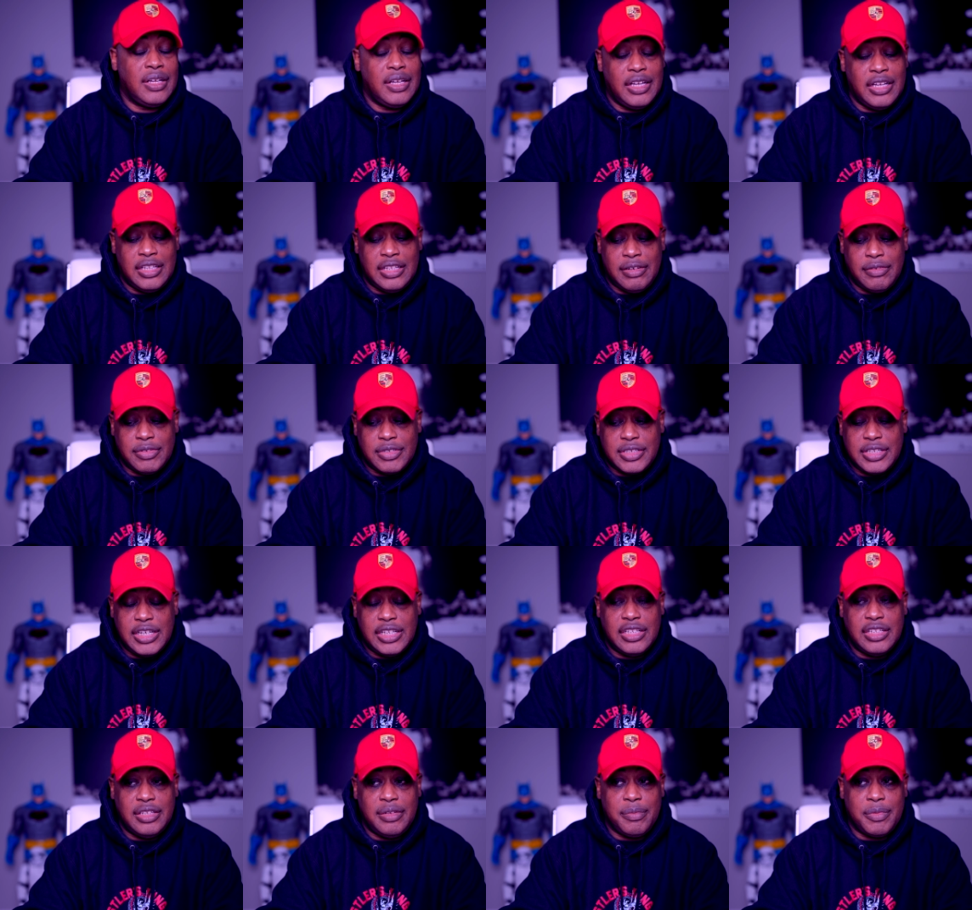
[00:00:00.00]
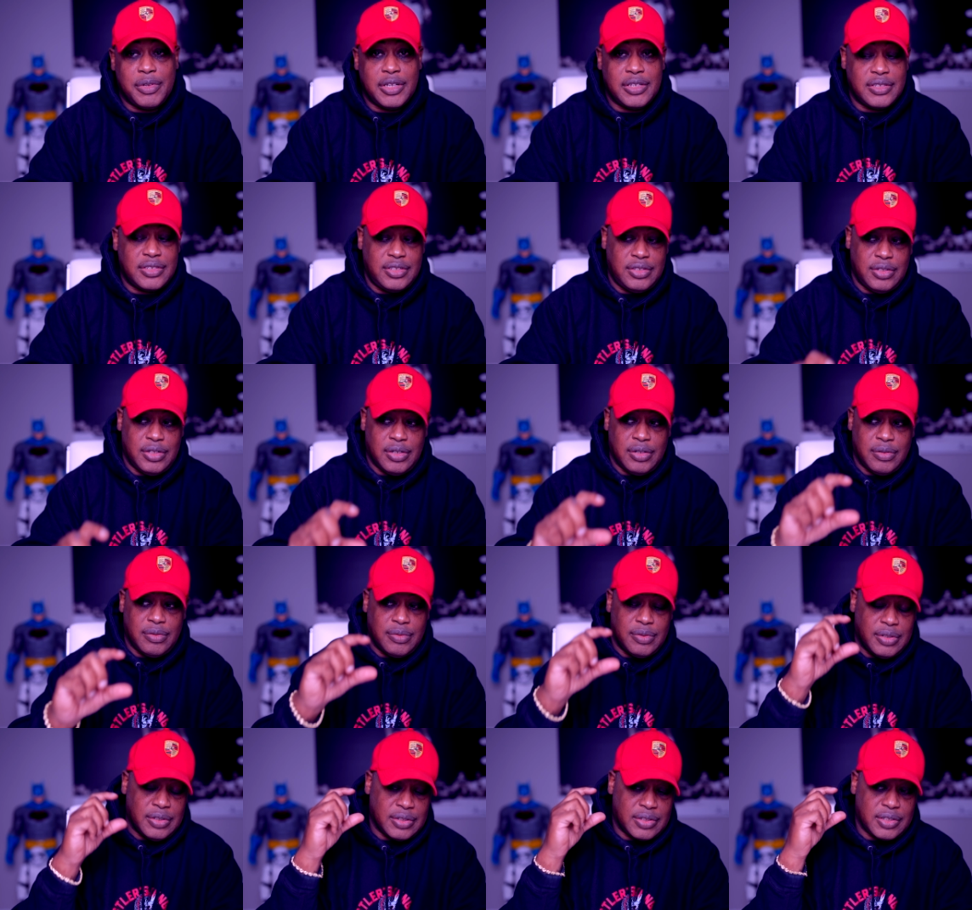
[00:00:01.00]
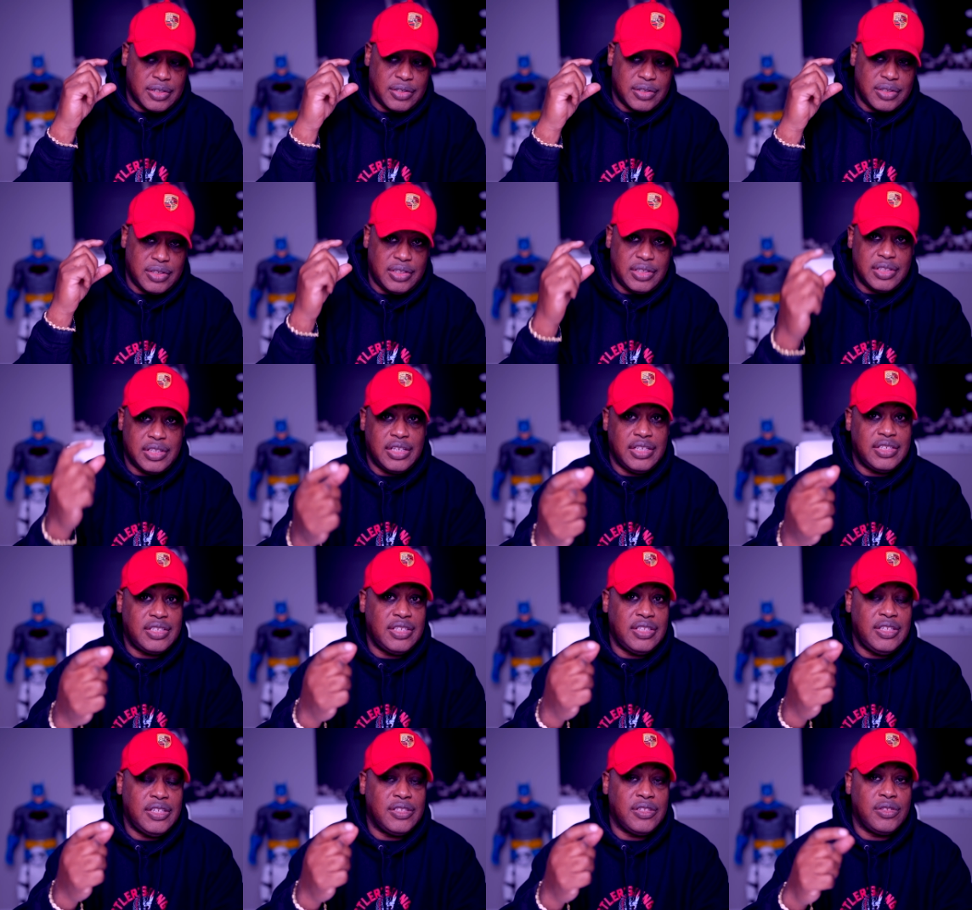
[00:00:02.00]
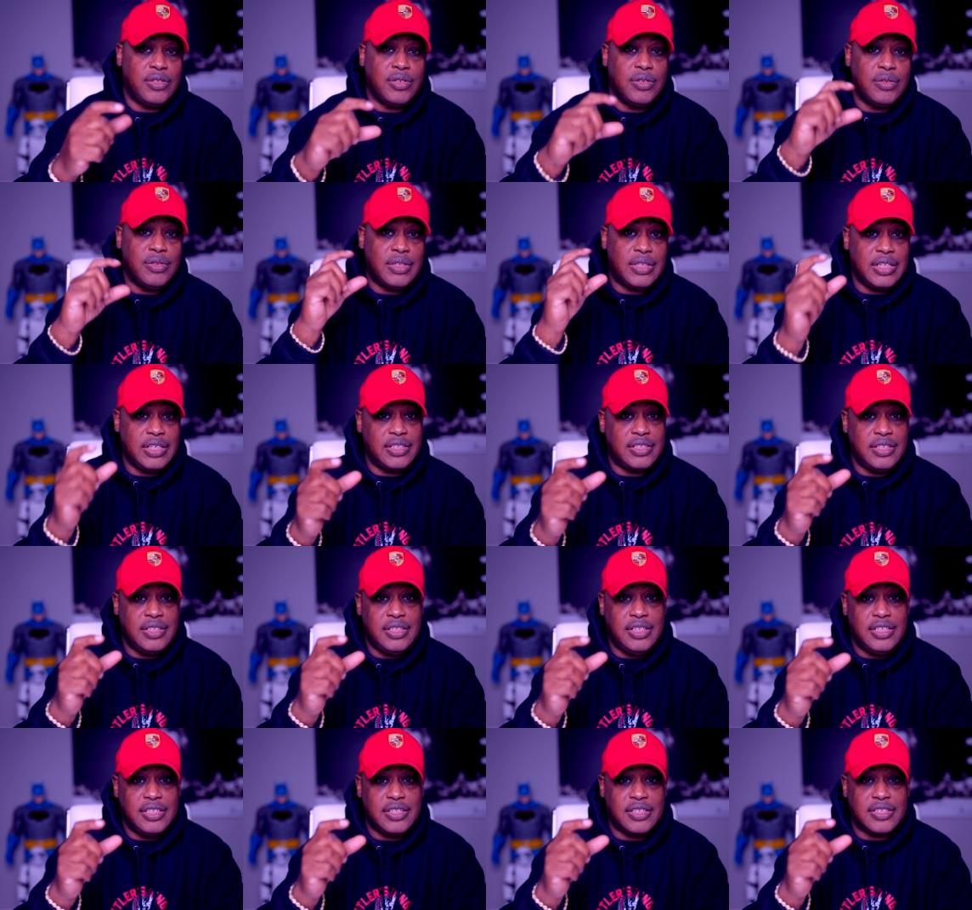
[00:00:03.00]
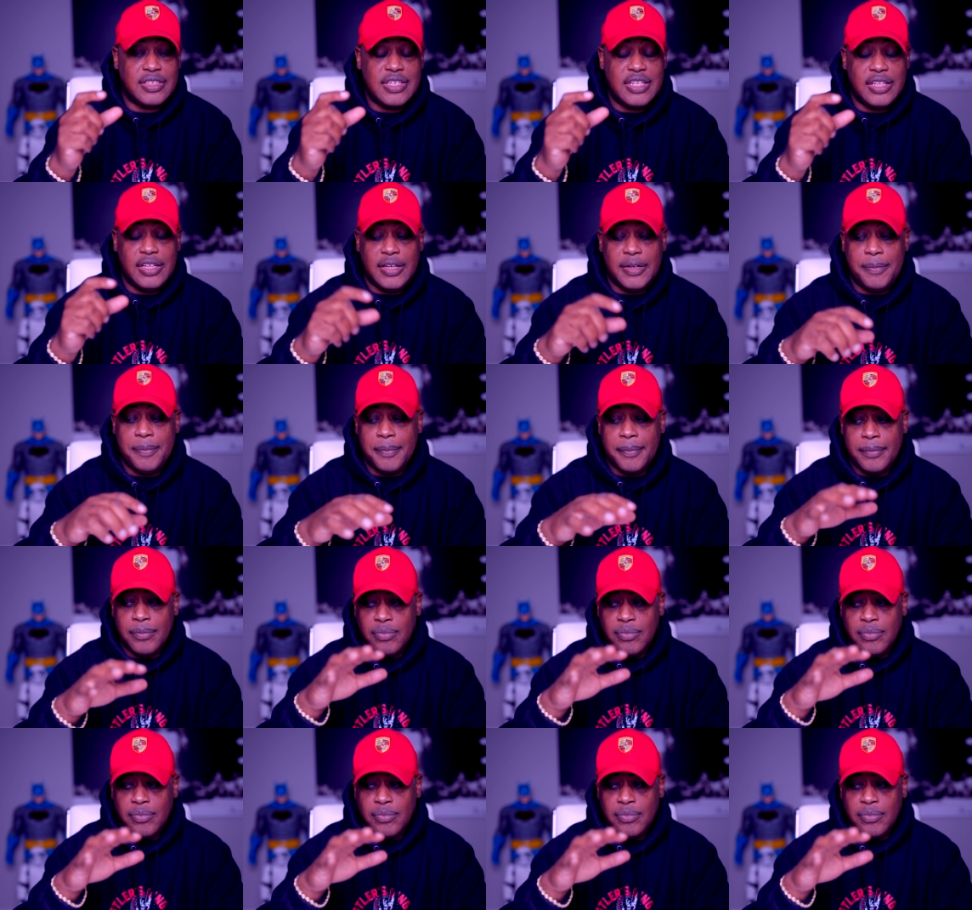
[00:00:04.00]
And I was telling him because, essentially the things he needed to do, the things he needed to set up.